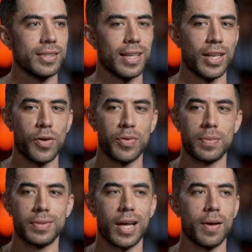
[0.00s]
to love
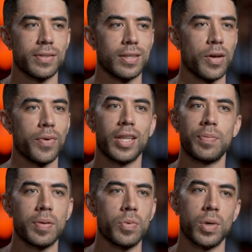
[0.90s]
themselves and love other
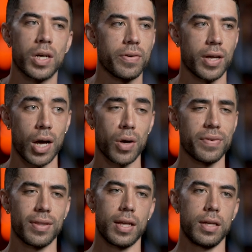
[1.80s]
people
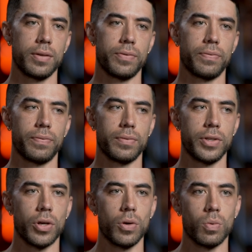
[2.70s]
however they, you know,